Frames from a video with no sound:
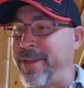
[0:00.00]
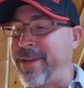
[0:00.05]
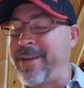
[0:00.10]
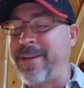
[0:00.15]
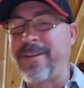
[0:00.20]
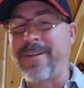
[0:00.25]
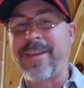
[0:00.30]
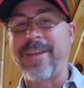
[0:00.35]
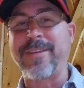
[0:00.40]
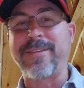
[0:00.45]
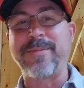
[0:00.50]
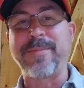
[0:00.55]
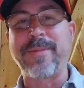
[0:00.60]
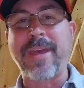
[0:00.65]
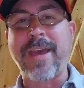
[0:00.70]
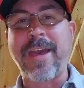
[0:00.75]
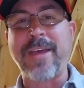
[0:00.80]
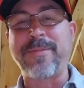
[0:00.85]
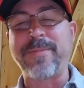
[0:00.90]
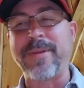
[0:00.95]
here and get some
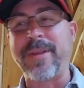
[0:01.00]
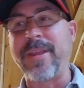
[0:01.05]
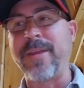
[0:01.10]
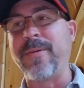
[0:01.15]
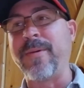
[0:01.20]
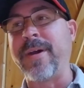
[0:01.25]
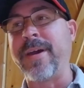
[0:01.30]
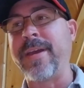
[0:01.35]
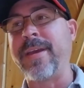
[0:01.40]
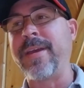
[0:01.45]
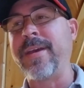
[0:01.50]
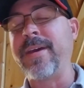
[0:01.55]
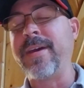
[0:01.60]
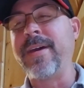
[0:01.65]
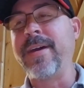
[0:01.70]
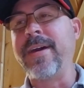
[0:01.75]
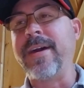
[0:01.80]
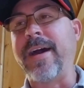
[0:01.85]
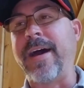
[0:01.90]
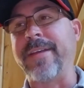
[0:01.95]
gas. But anyway,
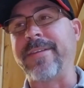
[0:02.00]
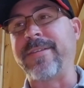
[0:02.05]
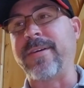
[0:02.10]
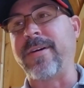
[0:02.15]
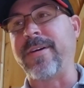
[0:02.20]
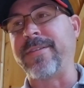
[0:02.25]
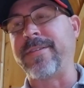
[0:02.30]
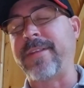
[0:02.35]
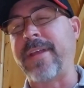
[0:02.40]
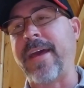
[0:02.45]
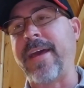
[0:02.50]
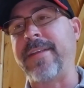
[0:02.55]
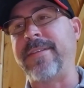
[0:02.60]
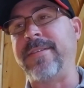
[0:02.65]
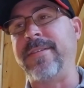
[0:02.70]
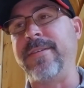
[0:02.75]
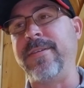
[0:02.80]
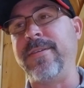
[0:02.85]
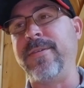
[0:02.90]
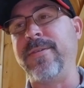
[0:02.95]
I saw a
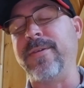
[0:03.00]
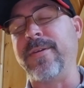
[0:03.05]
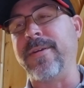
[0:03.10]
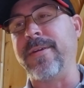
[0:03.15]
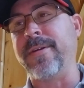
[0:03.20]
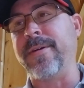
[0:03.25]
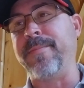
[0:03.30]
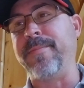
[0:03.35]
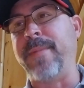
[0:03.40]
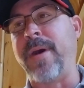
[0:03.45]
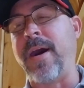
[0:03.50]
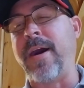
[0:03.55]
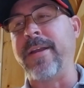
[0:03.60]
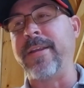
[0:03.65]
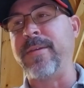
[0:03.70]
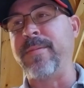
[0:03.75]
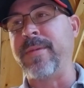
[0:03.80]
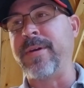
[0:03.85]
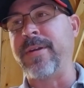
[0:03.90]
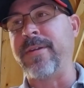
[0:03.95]
statue or a
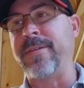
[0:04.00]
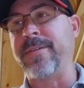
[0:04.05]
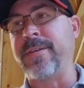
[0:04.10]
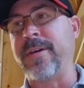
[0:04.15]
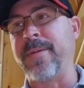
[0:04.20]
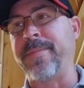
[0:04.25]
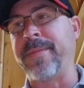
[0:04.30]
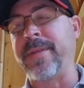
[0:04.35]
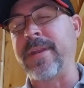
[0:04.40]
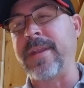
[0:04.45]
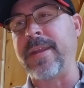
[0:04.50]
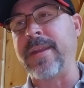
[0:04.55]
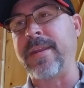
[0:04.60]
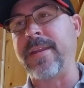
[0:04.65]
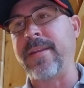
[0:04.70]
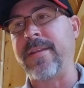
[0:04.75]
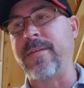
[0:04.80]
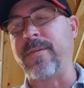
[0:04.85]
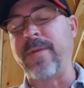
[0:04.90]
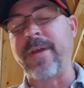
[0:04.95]
monument or something
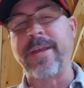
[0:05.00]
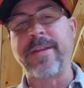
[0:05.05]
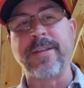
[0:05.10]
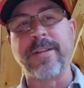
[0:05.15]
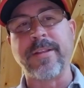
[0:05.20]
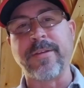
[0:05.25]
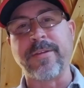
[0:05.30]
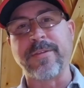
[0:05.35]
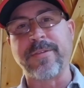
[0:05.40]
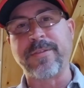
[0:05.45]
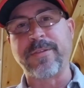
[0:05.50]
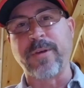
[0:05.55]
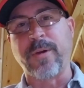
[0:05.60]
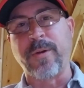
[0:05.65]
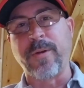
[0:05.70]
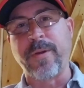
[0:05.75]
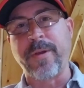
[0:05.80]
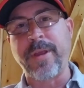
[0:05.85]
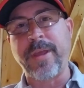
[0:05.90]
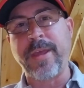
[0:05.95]
and read the little
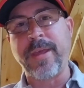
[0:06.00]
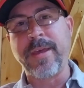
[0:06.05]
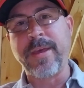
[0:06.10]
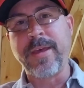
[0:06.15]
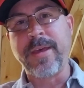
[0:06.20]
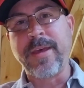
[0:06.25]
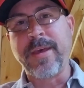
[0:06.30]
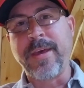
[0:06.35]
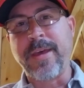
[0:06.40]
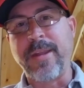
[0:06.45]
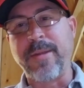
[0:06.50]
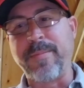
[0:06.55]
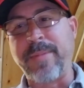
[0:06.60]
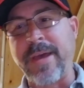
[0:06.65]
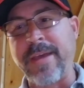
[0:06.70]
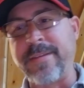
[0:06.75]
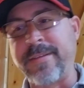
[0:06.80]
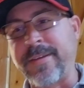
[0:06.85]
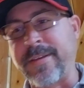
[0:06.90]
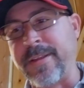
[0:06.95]
story. And it
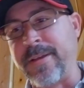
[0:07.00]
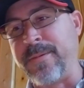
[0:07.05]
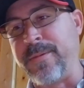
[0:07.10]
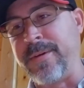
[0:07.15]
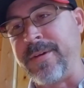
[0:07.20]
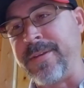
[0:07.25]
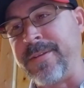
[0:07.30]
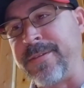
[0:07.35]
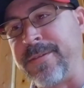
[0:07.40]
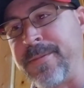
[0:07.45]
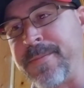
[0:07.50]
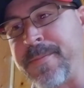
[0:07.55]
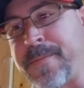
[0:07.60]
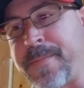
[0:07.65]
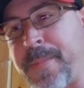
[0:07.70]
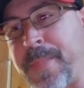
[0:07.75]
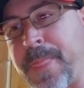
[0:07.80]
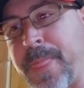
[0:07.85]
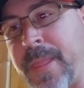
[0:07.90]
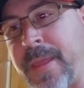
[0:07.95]
basically was,
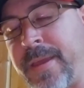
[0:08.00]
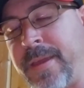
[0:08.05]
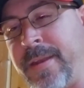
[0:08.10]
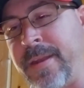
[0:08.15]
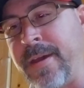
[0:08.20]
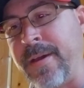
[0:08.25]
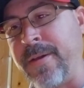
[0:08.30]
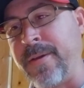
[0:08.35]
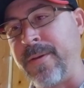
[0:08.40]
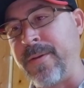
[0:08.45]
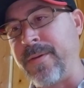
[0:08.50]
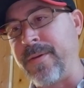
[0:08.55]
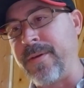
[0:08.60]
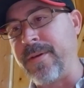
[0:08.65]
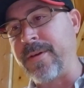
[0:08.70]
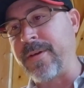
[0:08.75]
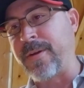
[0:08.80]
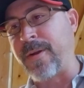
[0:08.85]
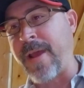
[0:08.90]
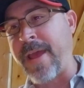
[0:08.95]

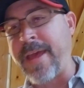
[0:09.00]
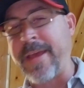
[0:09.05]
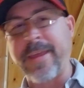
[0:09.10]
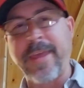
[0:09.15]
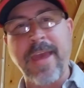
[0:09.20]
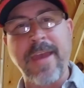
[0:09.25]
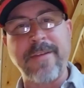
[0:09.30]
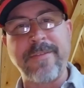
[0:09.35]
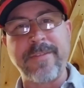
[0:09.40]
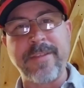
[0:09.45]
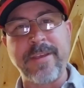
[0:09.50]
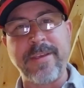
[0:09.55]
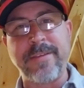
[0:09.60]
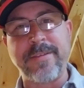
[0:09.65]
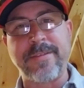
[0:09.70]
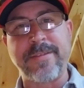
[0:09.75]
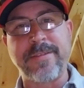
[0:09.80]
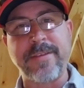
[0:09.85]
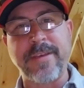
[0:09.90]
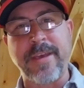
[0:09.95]
Grant gave
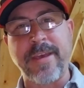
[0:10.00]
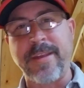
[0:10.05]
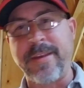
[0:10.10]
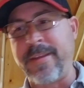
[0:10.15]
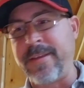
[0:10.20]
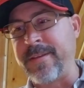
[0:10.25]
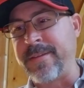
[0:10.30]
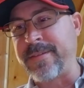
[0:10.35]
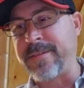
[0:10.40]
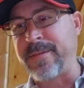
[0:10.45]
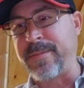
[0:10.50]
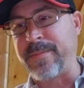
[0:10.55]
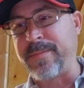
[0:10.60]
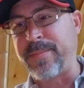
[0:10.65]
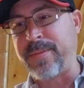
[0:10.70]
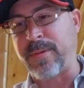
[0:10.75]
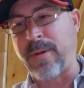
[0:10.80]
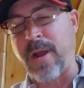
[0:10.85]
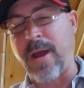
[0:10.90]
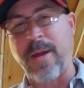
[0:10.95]
these Indians some
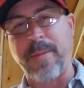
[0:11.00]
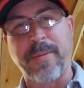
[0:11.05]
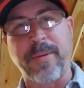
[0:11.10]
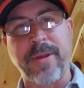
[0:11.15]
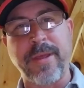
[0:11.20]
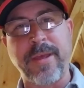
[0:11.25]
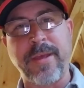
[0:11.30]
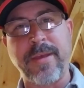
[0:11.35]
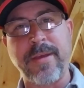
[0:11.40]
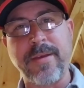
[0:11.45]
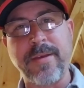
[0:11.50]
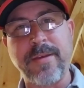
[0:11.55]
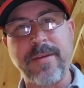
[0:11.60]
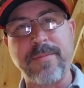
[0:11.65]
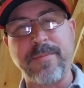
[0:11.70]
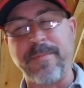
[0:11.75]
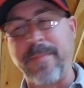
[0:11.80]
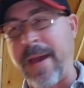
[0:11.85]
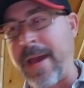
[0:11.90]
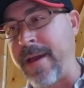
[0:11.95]
property,
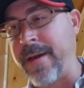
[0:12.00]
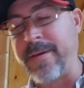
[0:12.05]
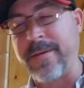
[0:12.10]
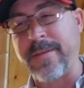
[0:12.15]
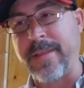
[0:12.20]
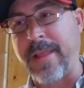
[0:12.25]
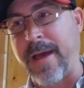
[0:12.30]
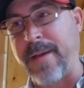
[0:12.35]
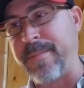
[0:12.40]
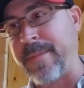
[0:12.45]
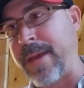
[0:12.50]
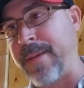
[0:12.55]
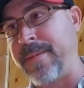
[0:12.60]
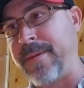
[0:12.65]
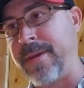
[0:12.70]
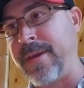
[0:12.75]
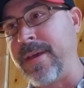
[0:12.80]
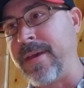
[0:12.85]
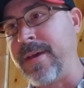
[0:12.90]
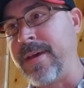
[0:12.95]
like maybe,